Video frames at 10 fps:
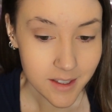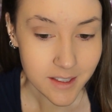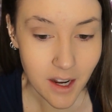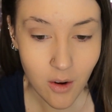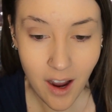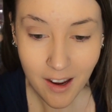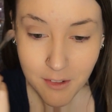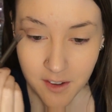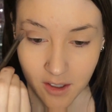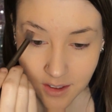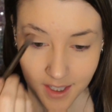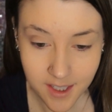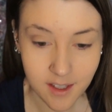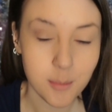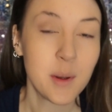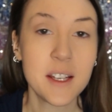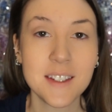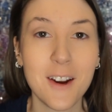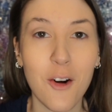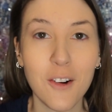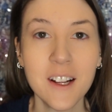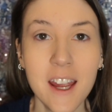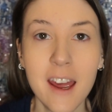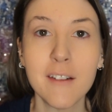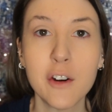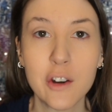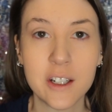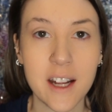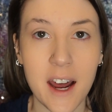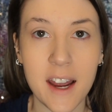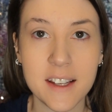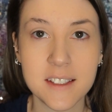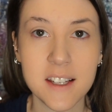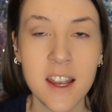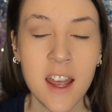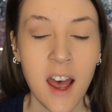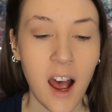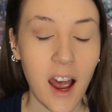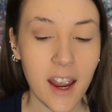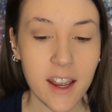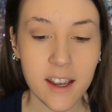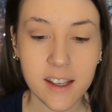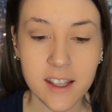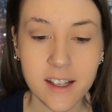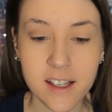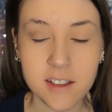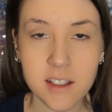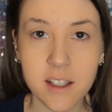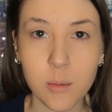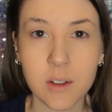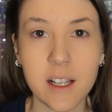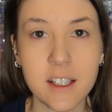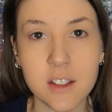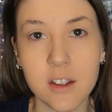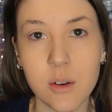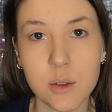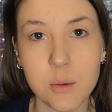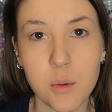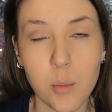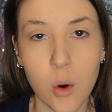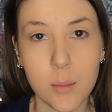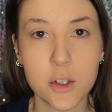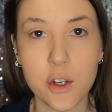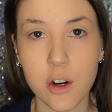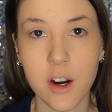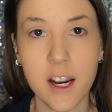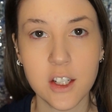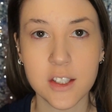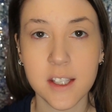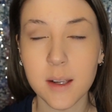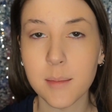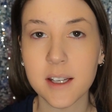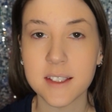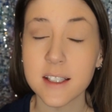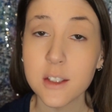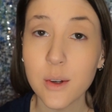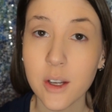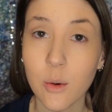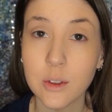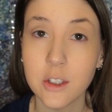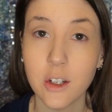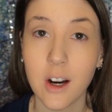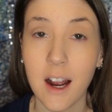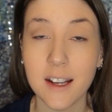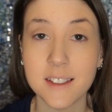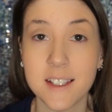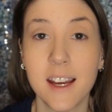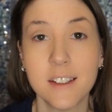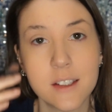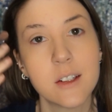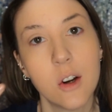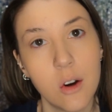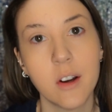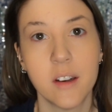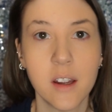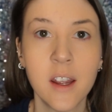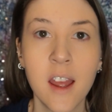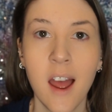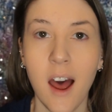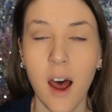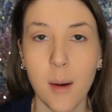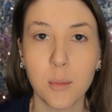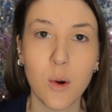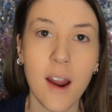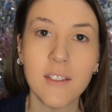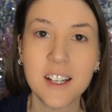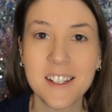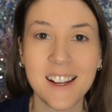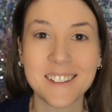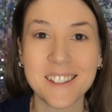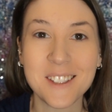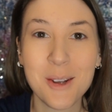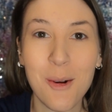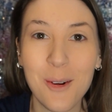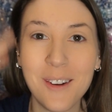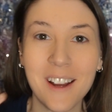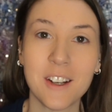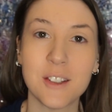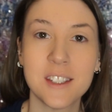Now I feel like because I already have hooded eyes, I can easily relate to those with more mature age skin because as you get older, your eyes tend to hood. Gravity takes its toll and your